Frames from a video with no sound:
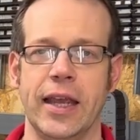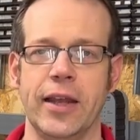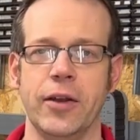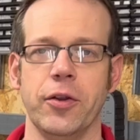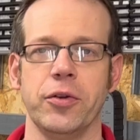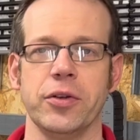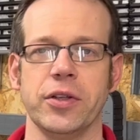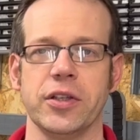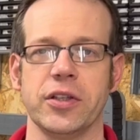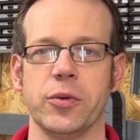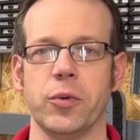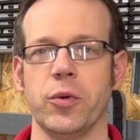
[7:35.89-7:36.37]

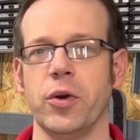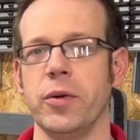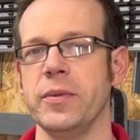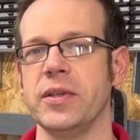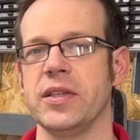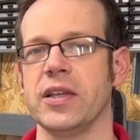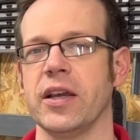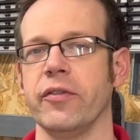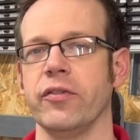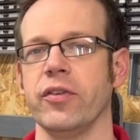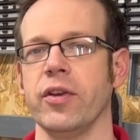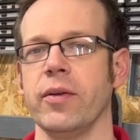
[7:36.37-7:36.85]
In order to
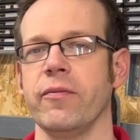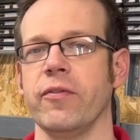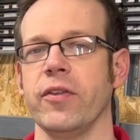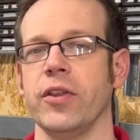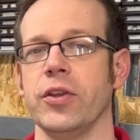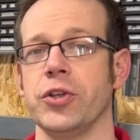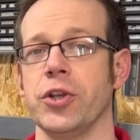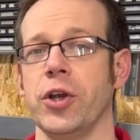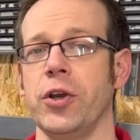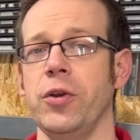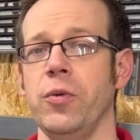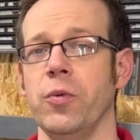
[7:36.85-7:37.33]
warm yourselves up
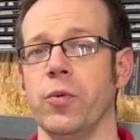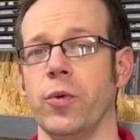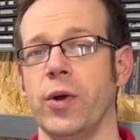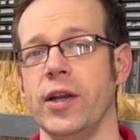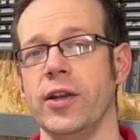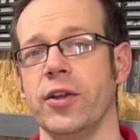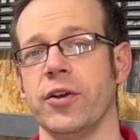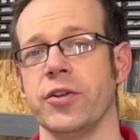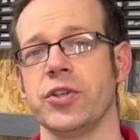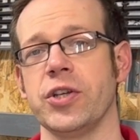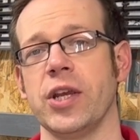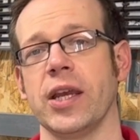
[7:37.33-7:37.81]
for the show,
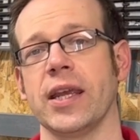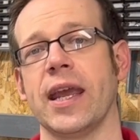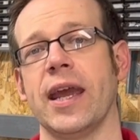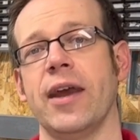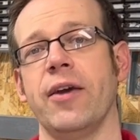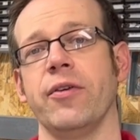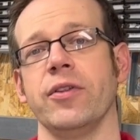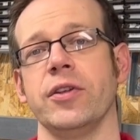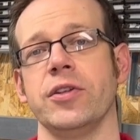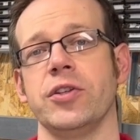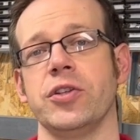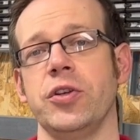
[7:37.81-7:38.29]
why not check
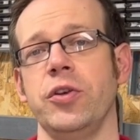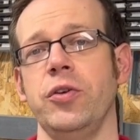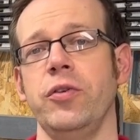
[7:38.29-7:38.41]
out the